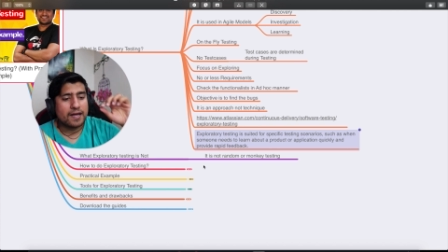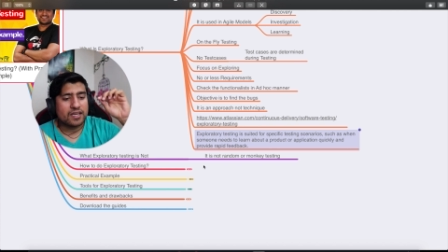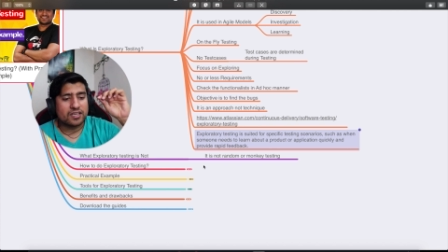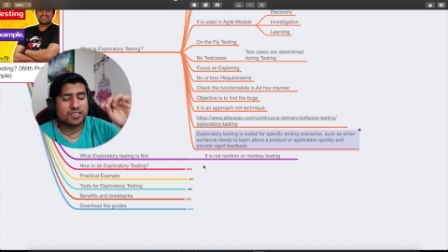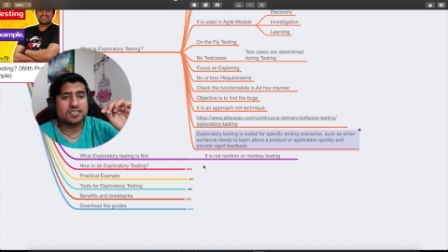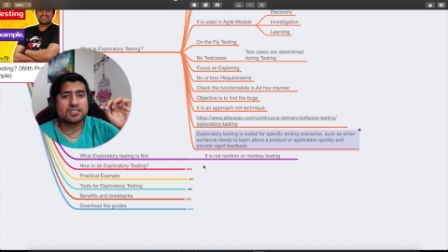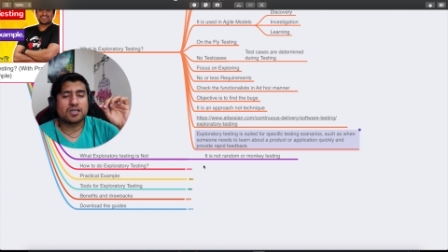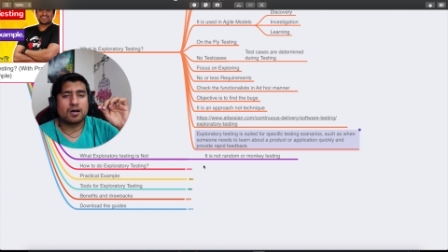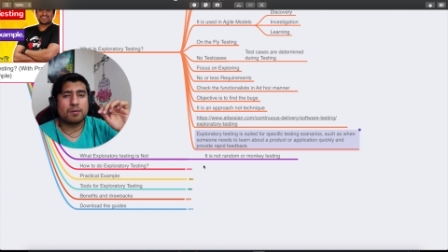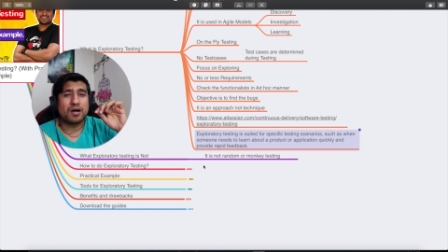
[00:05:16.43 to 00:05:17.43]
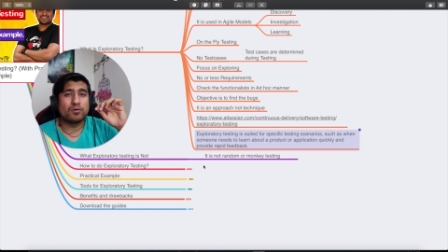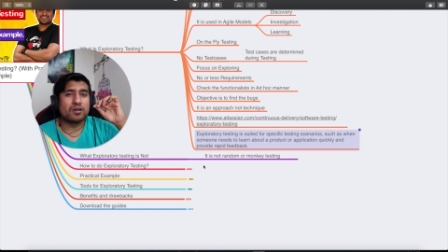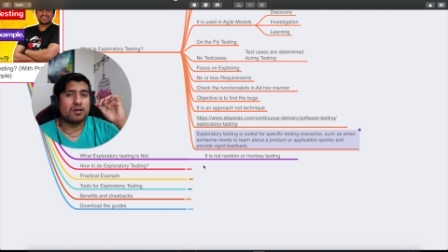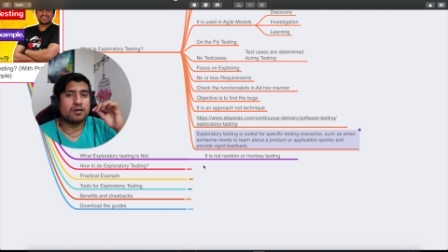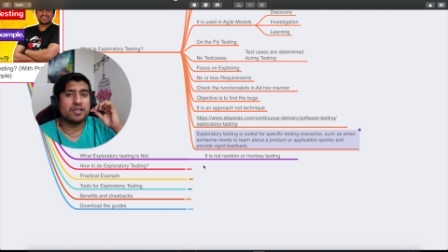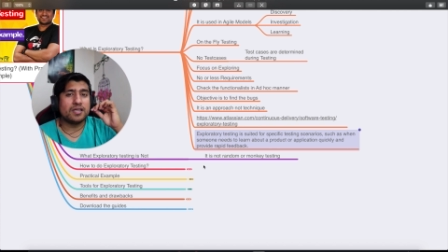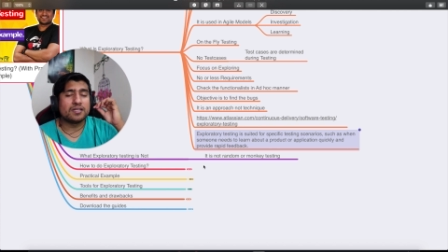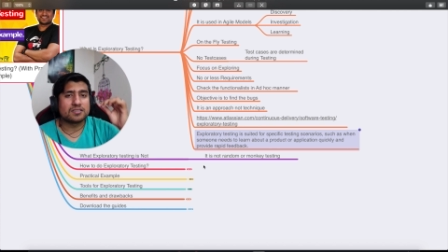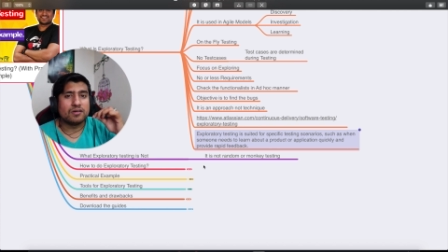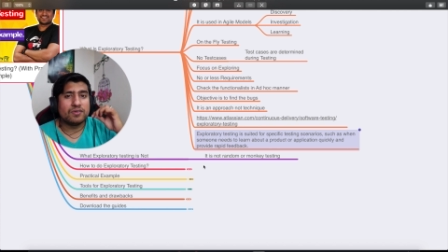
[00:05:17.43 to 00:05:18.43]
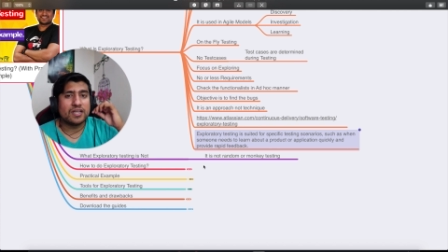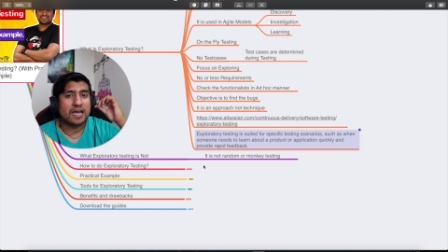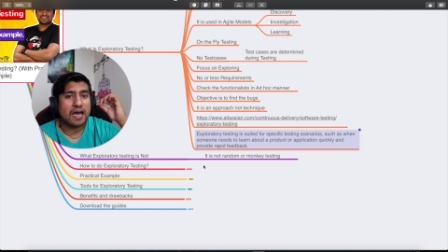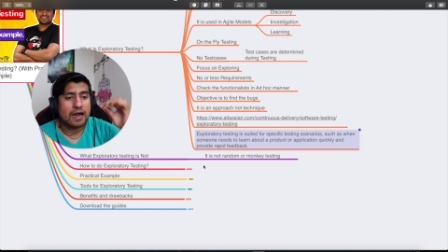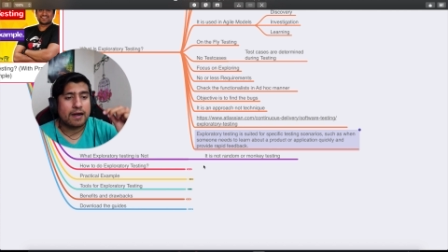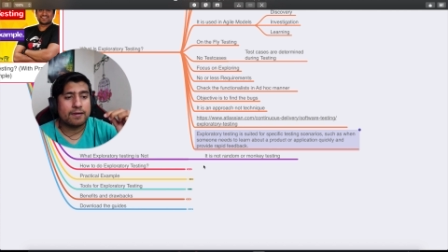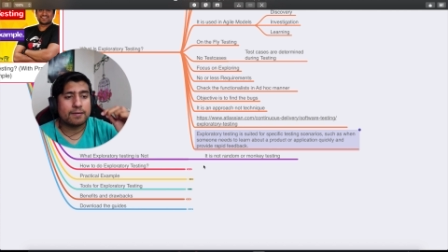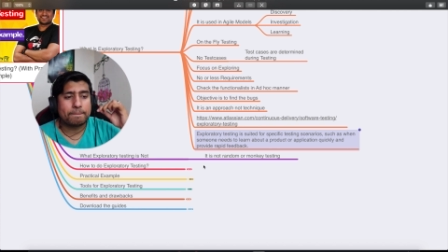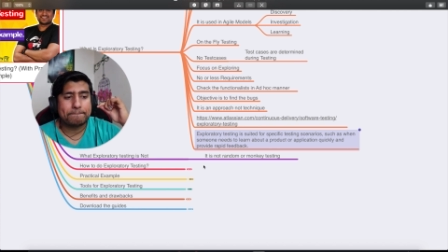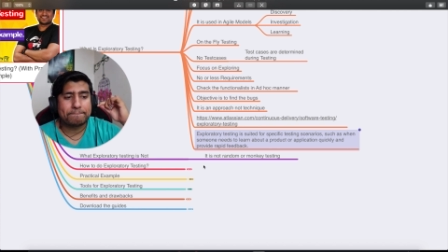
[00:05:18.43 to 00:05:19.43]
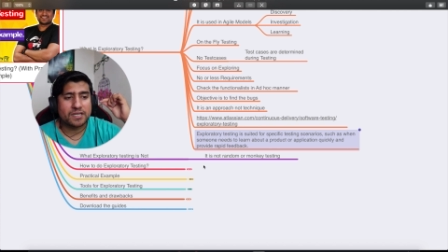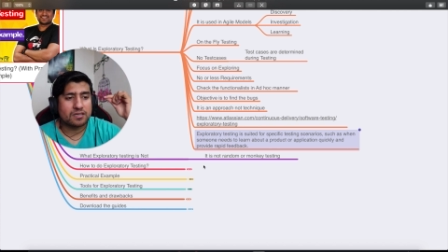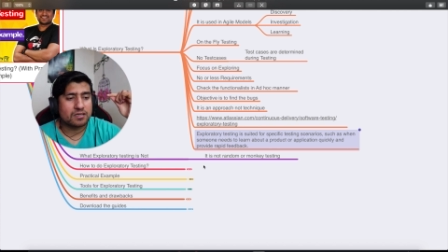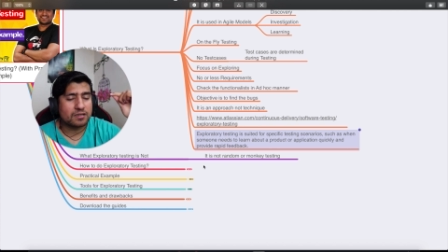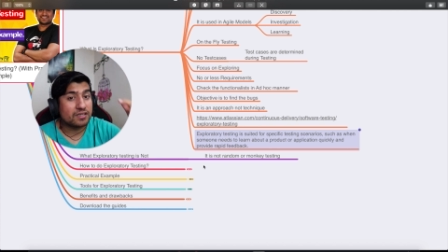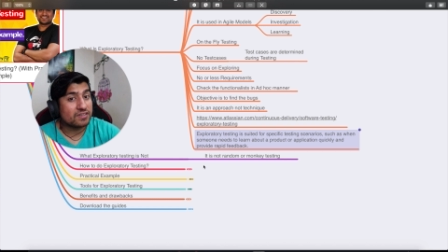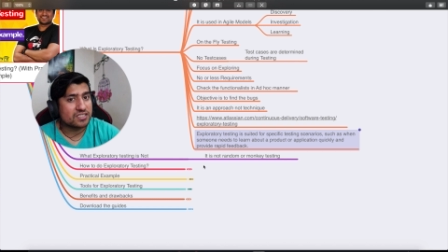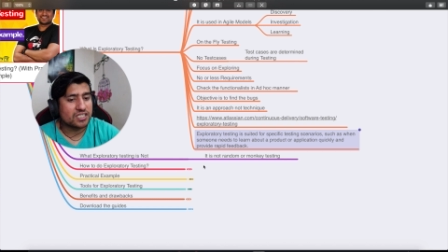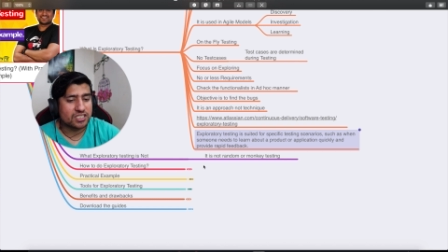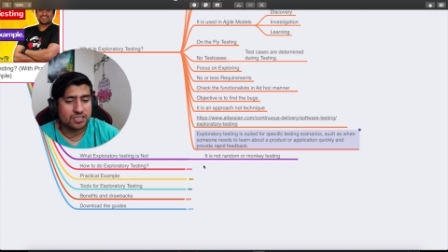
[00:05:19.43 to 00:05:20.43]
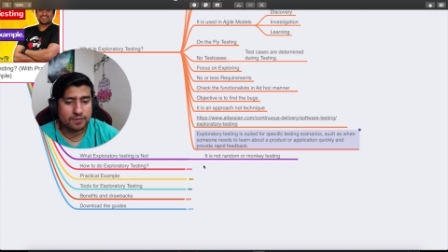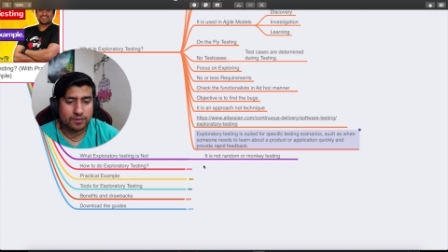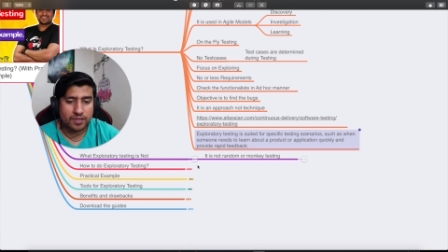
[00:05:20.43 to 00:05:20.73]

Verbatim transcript: It is about learning, discovery and uh, investigation.